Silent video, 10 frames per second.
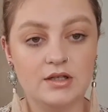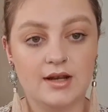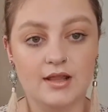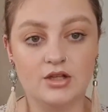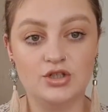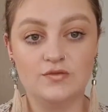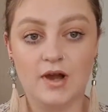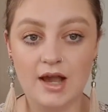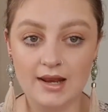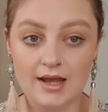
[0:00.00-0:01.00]
now that you've
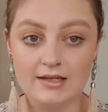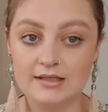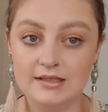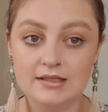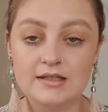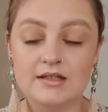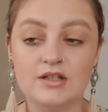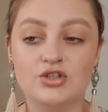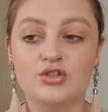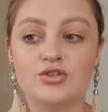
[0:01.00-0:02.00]
highlighted,
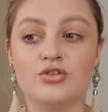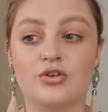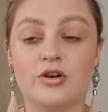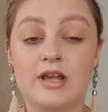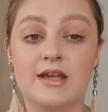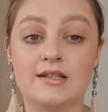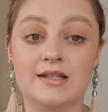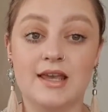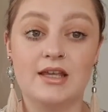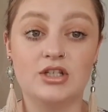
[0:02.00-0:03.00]
is to create
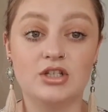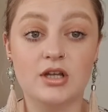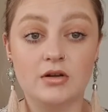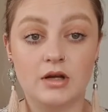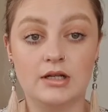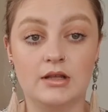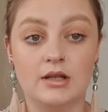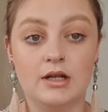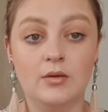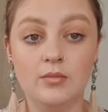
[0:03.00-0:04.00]
a shadow under
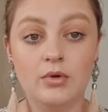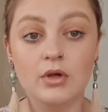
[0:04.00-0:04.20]
the lip,